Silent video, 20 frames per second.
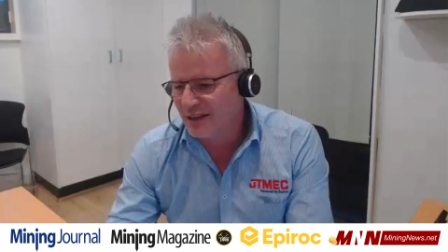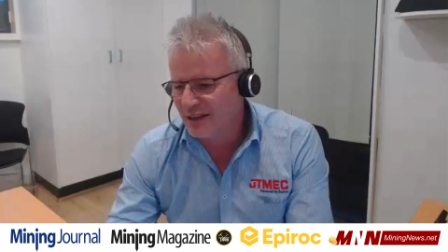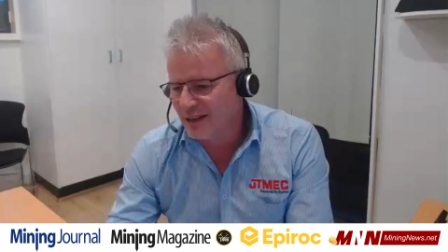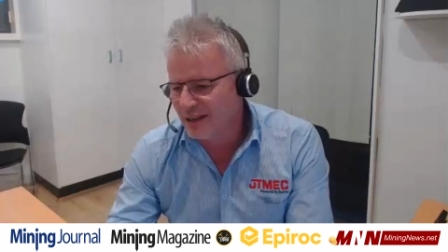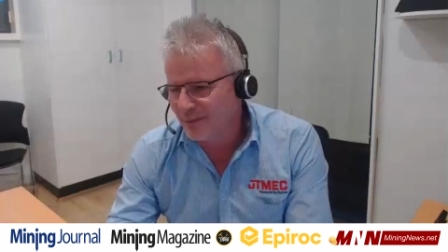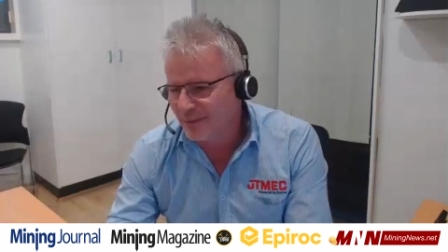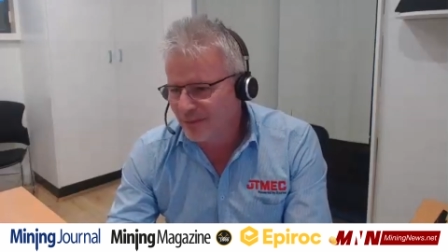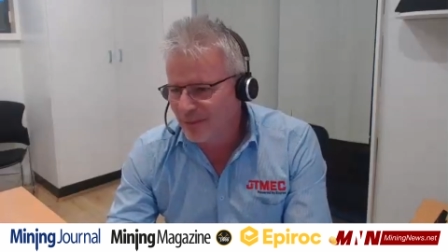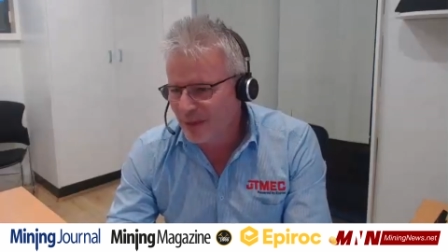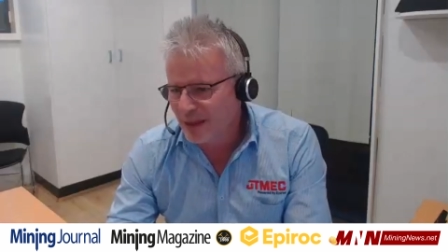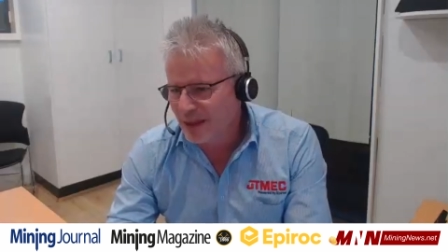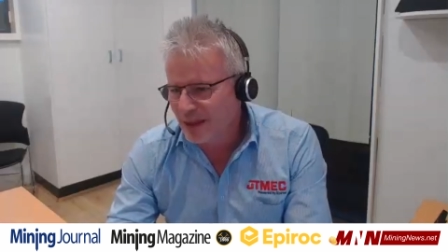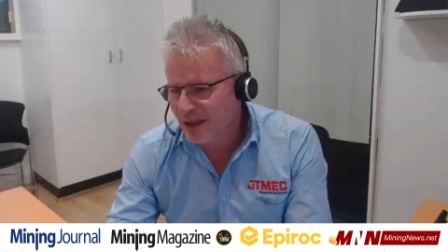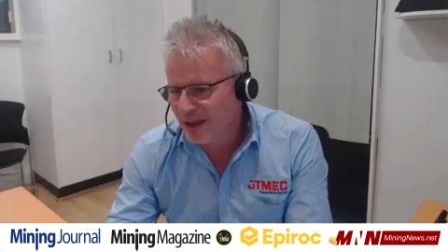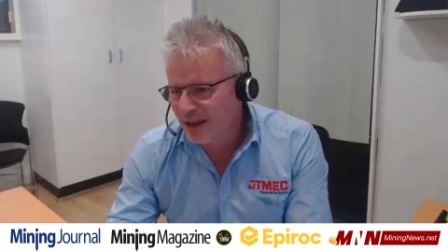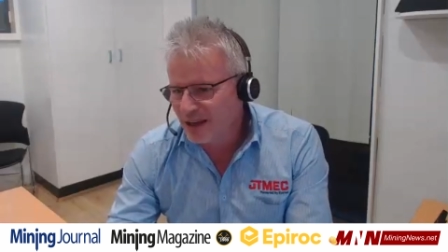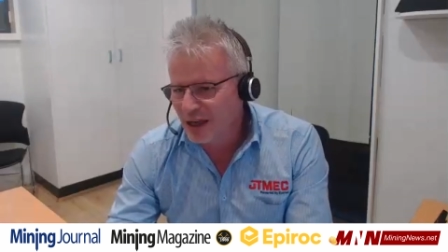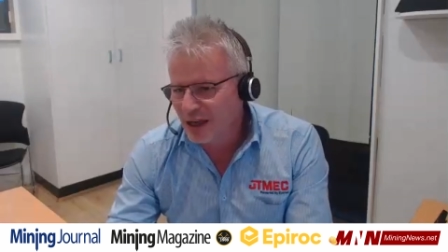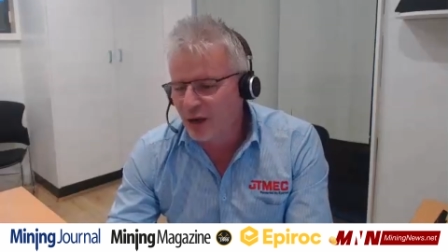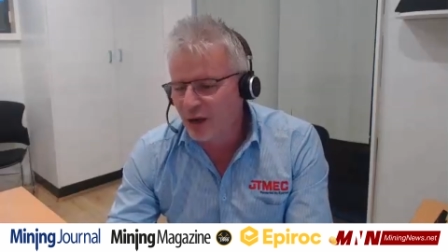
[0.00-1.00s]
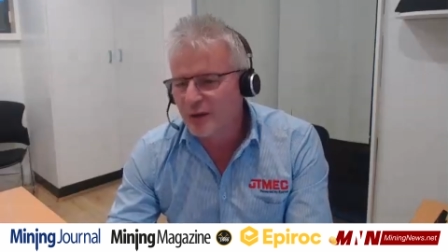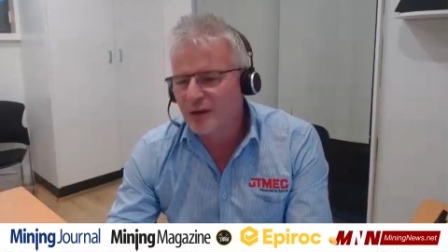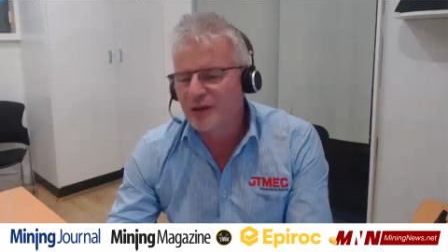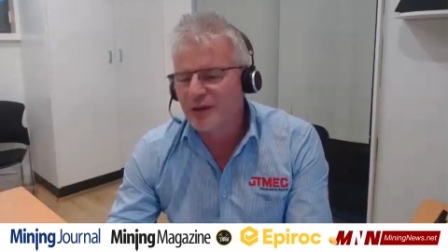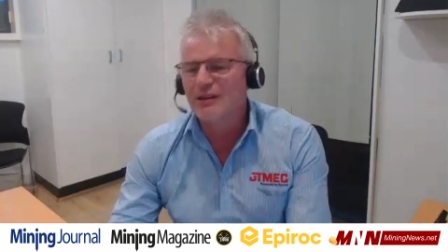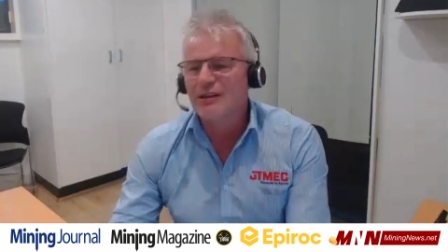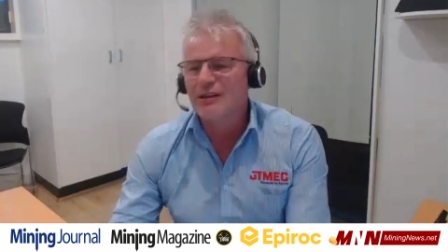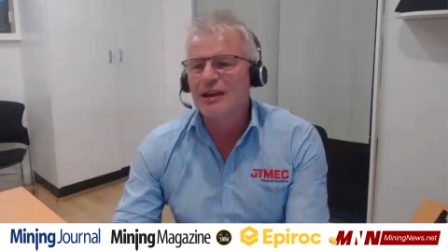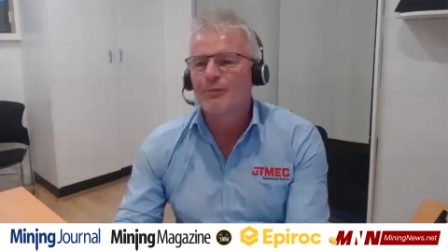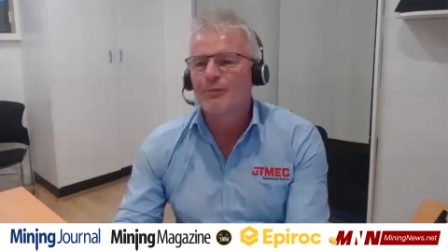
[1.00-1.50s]
Um, you know,
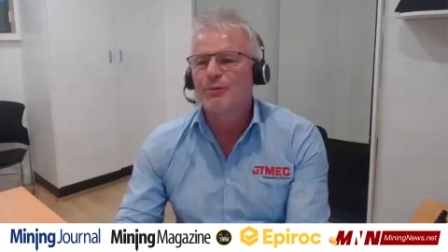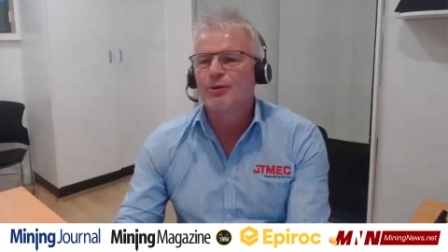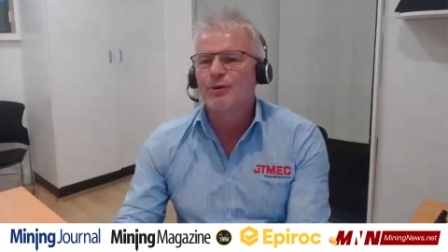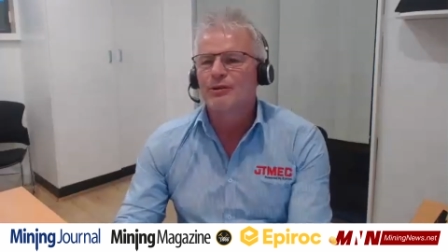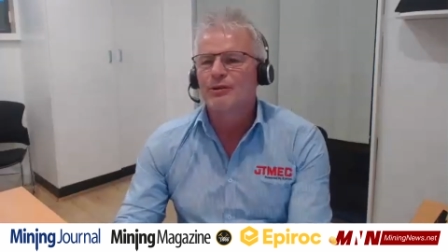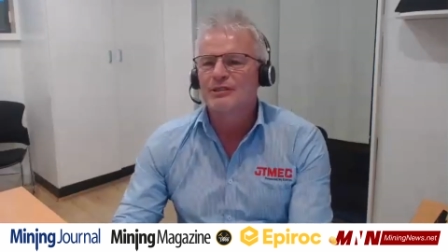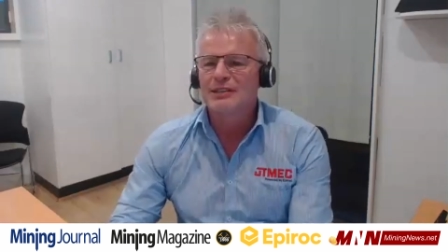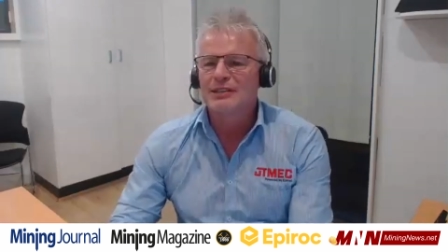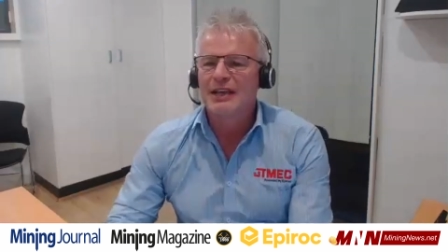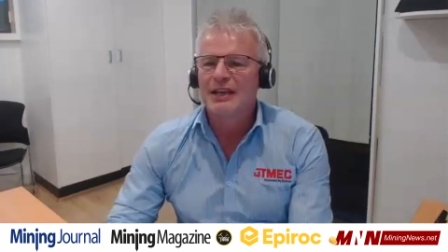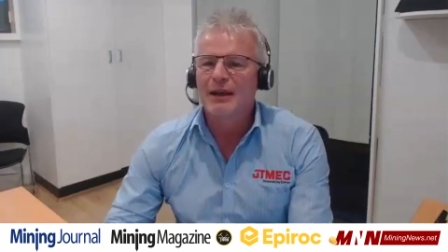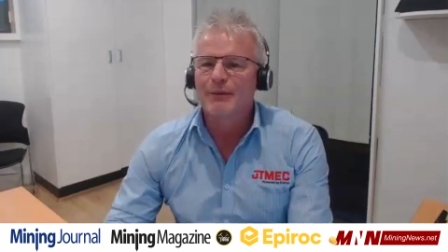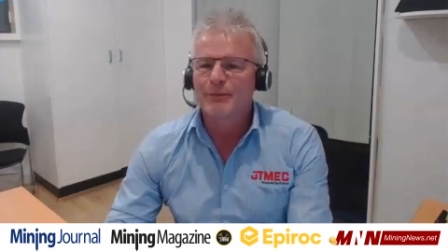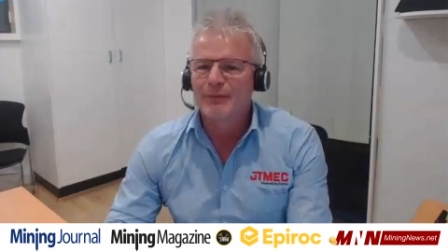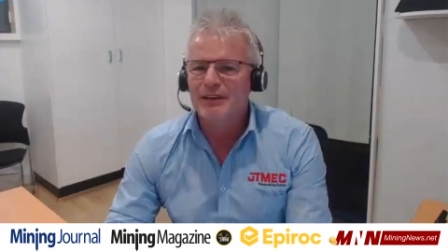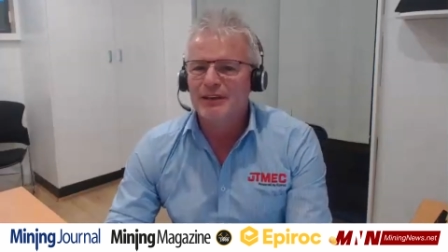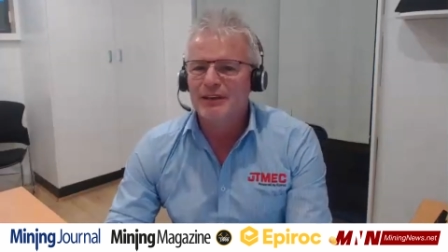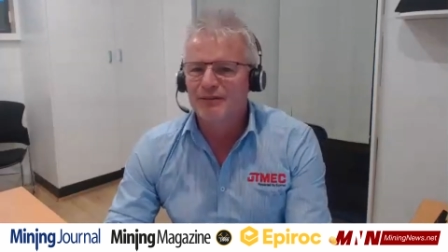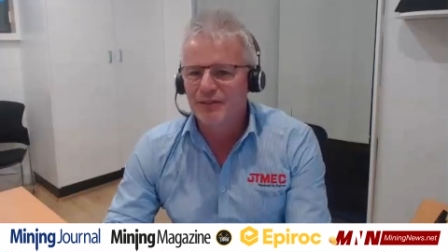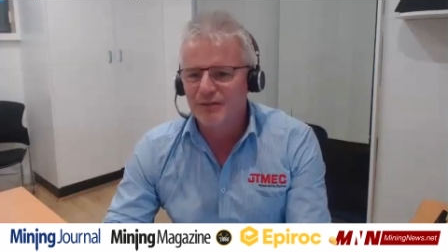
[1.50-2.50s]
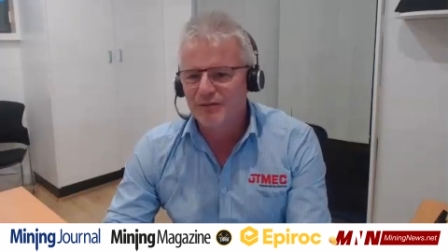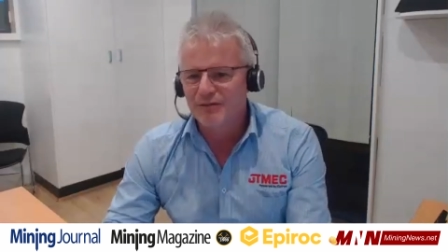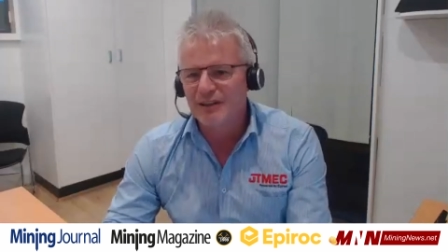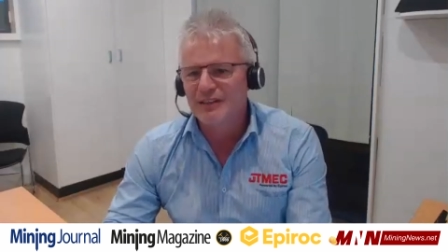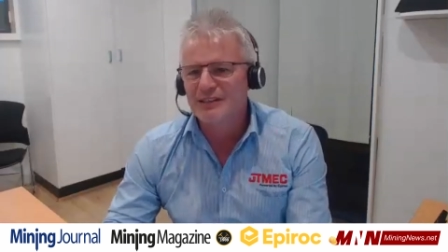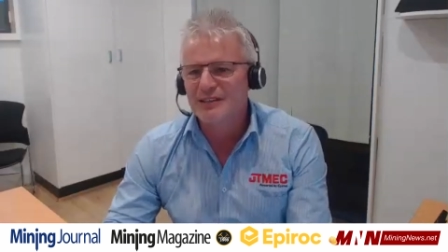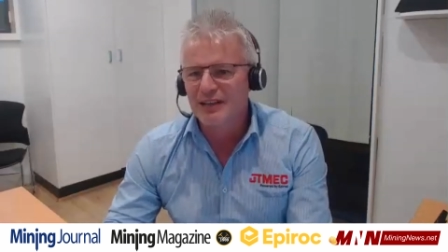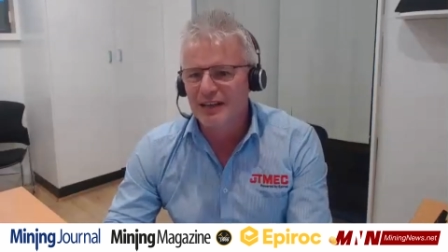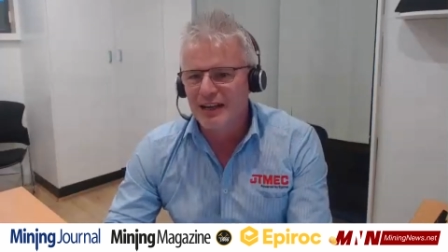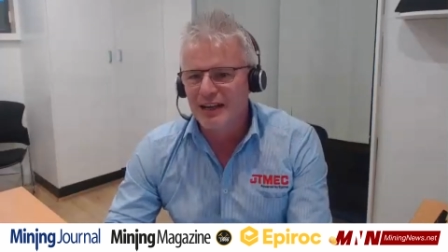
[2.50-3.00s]
Epiroc as a company have
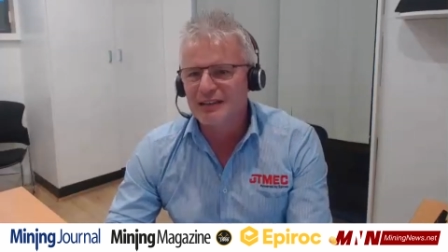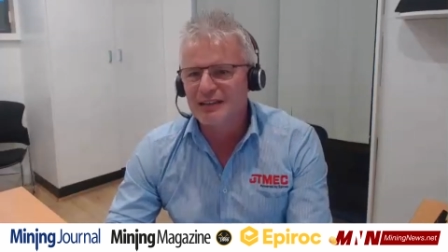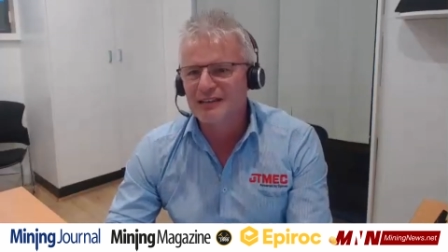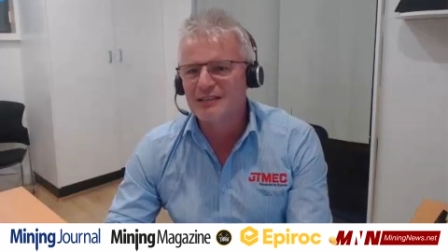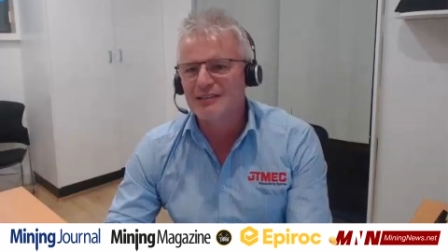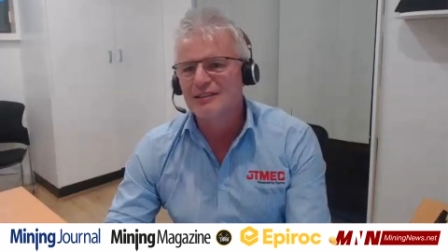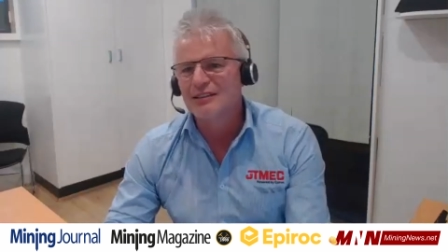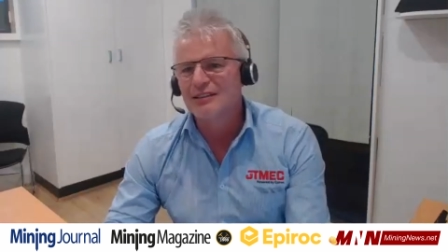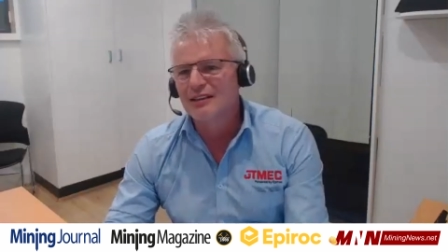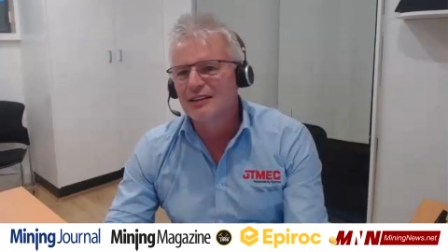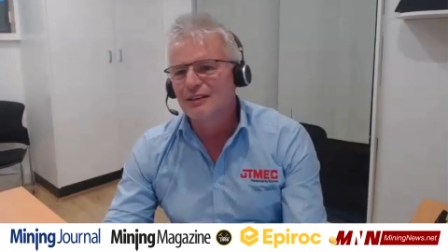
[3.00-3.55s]
invested in us.